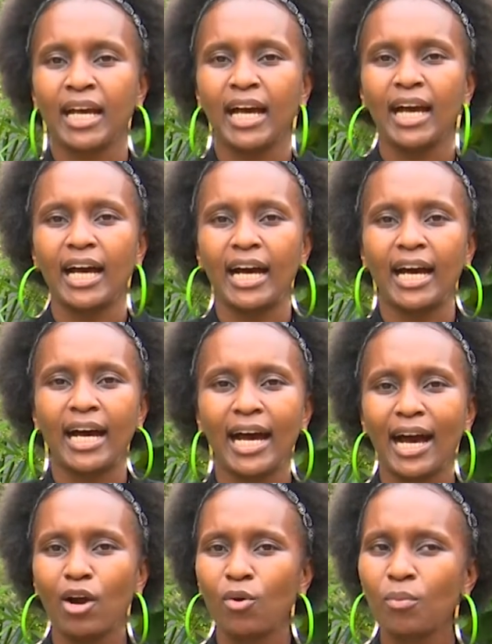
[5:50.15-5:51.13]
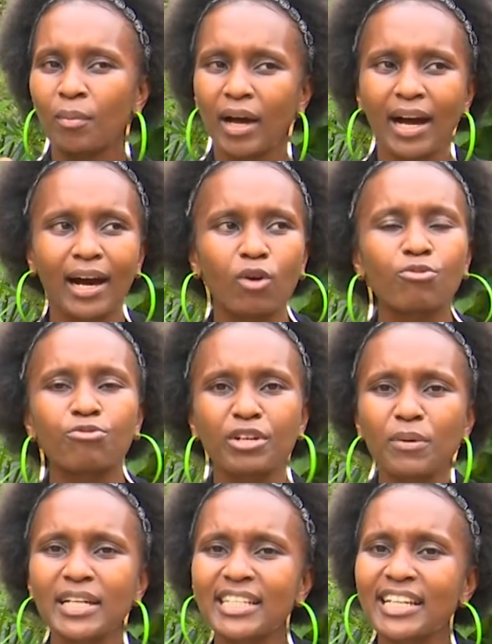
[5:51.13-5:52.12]
Uh, how, how
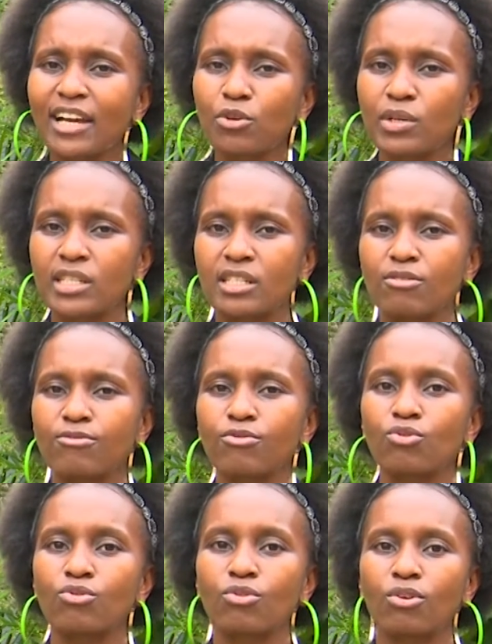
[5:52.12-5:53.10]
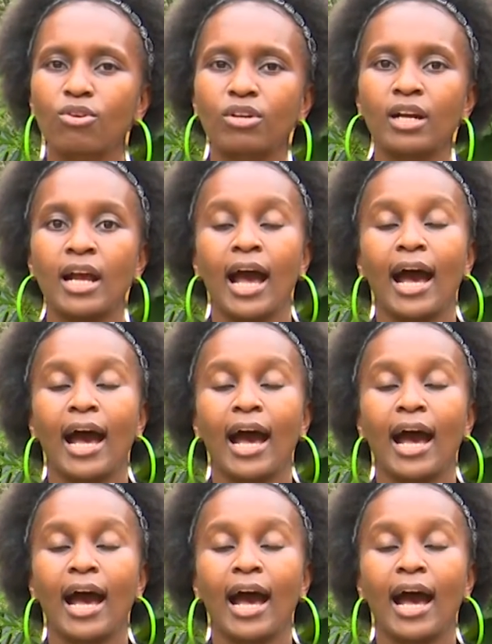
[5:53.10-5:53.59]
frequently are you eating food or